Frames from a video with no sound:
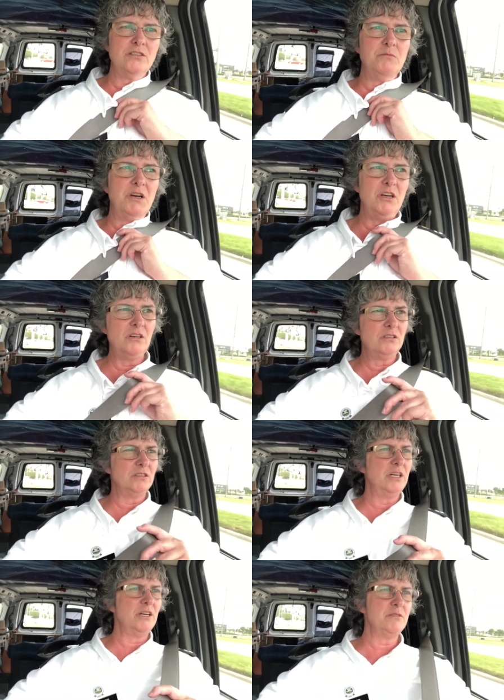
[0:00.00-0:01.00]
to my uncle
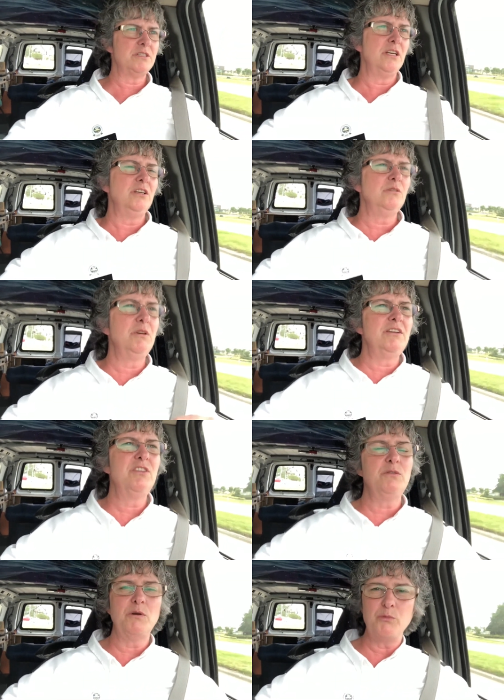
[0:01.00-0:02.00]
and I was telling him I had to
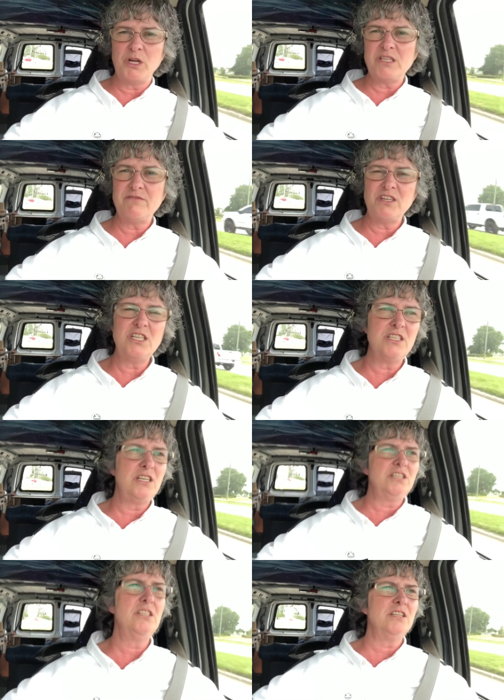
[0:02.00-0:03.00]
get my brakes fixed and
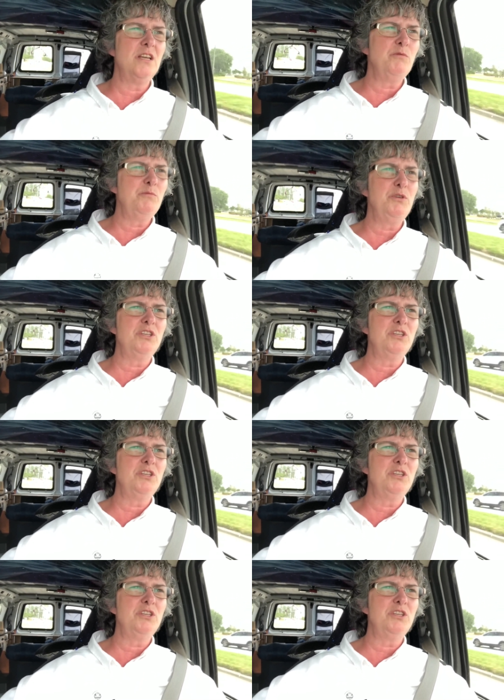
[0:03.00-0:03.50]
he says, I'm going to put a